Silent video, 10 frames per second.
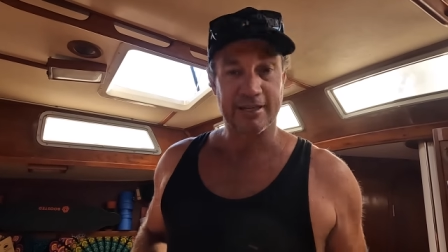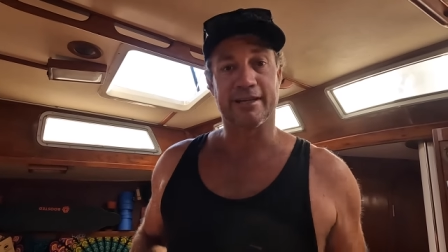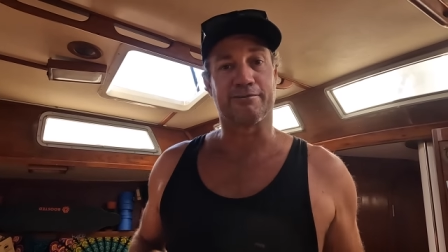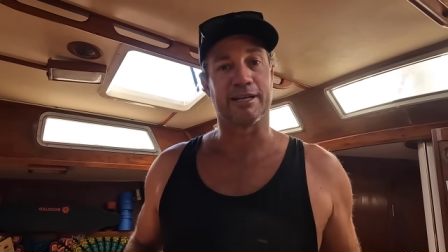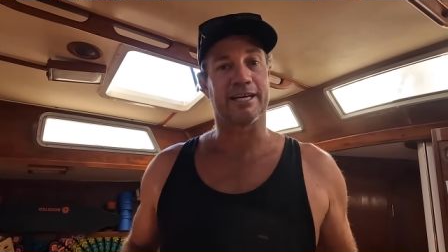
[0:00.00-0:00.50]

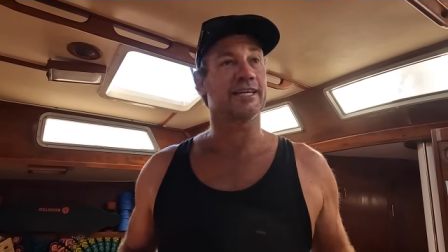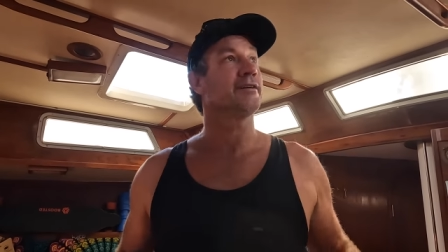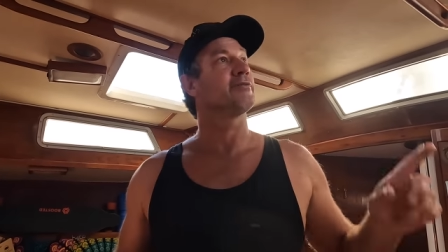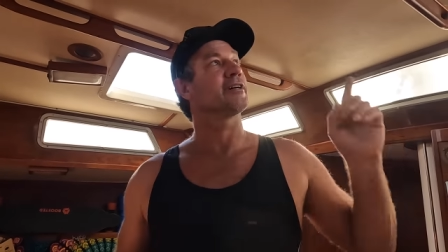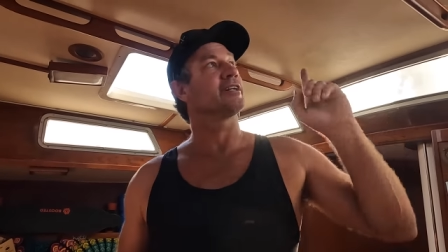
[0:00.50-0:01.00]
If we're
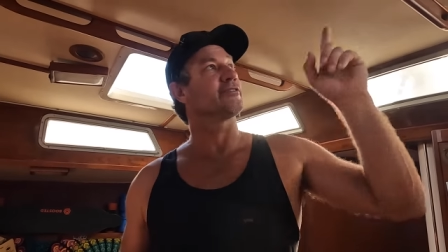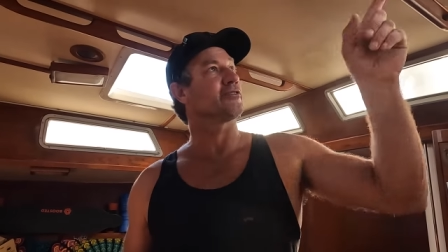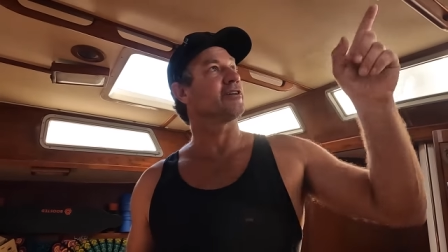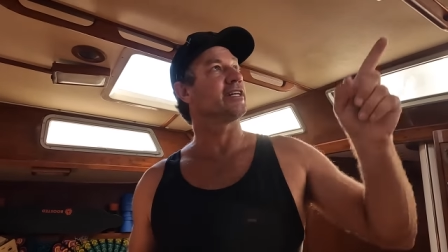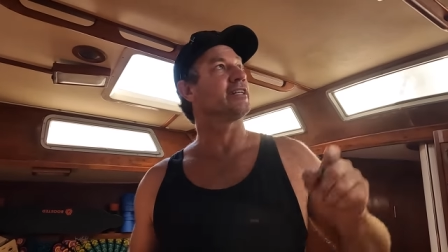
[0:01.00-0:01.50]
lucky, we're going to
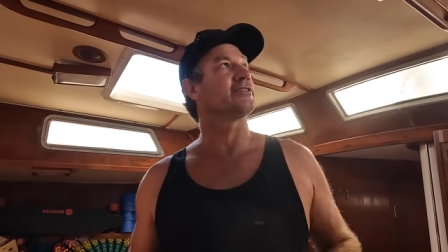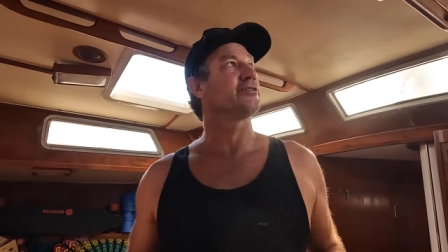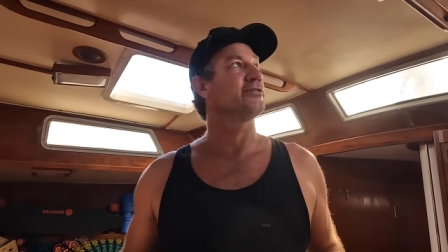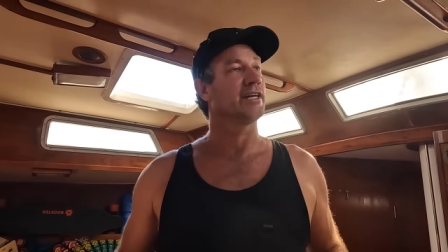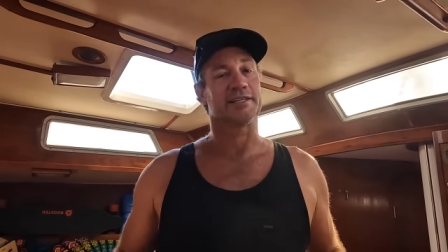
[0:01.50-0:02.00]
try and get
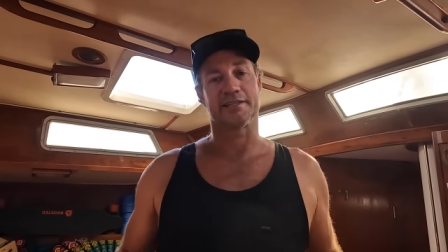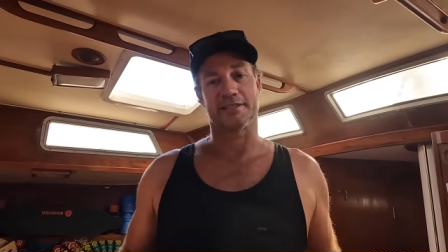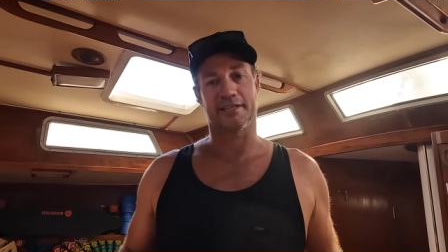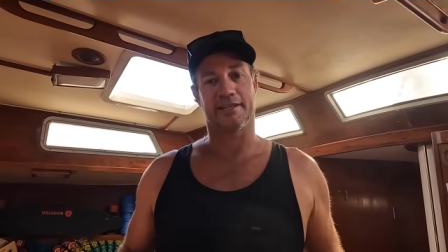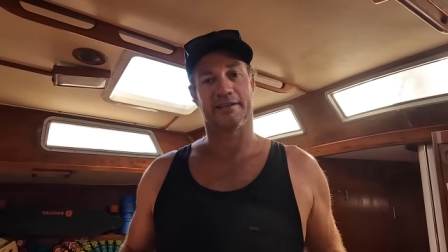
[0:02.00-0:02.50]
two
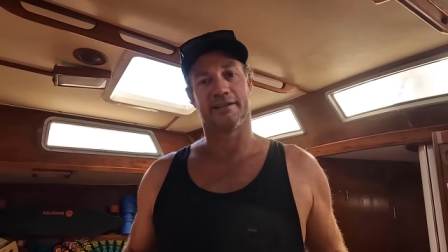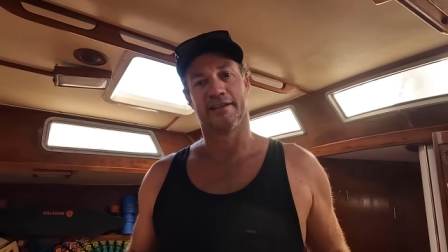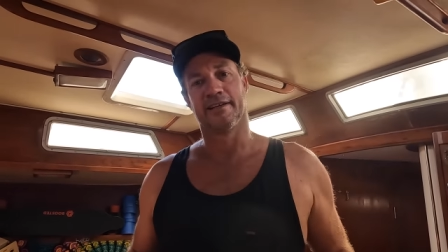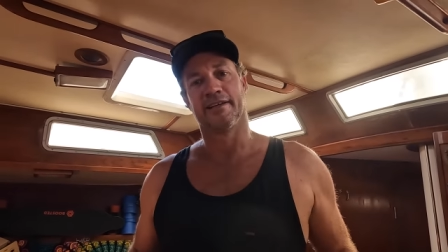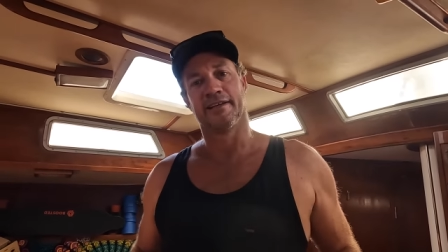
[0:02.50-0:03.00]
hatches in,
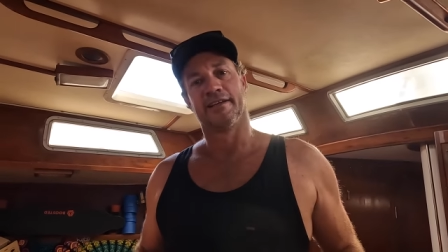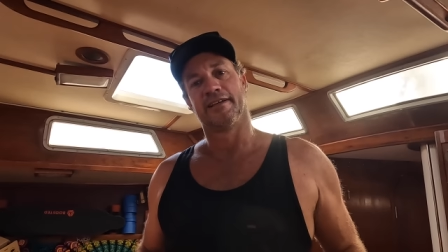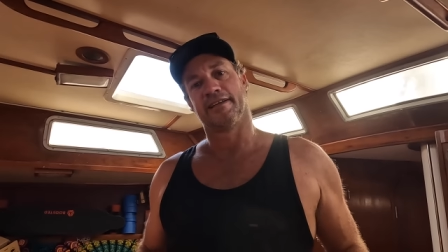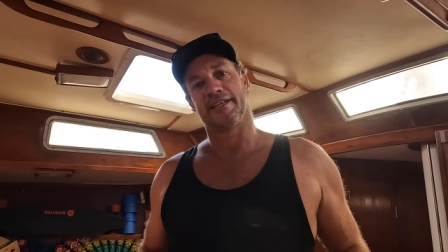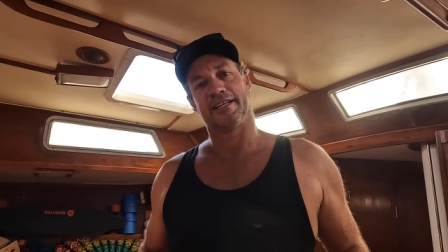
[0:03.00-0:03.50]

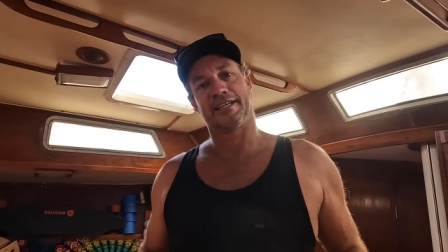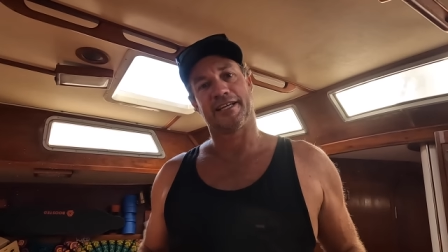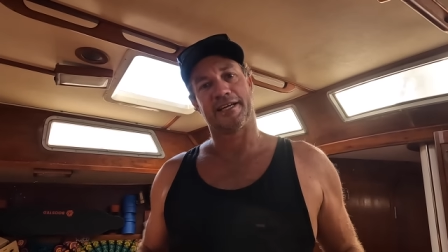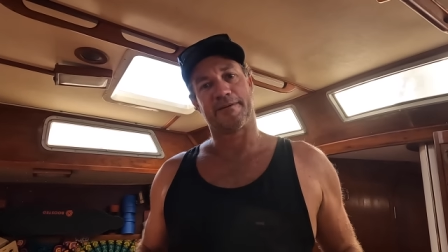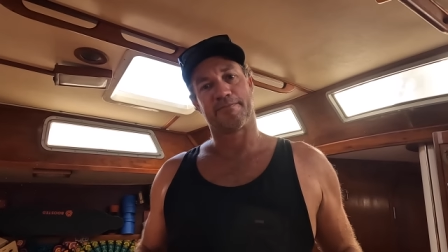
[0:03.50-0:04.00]
and
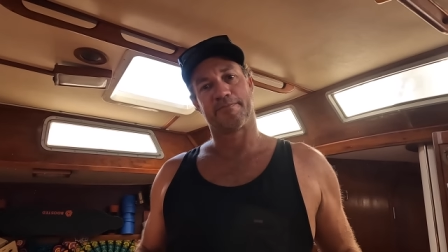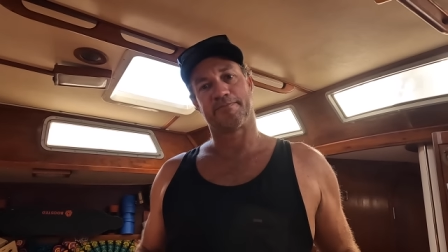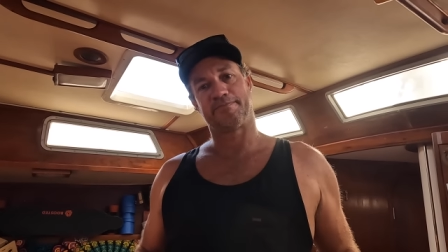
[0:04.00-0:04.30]
um,